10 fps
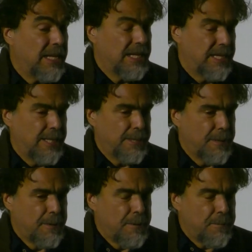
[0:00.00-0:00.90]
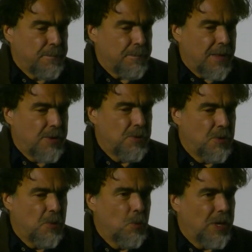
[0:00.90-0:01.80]
finally, you
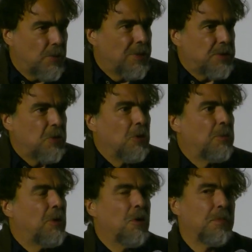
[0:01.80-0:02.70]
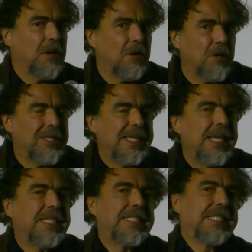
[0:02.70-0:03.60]
know, we discover, oh my God,
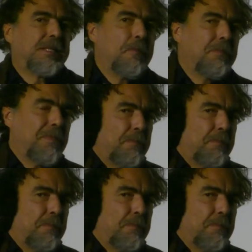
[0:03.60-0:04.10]
yes, the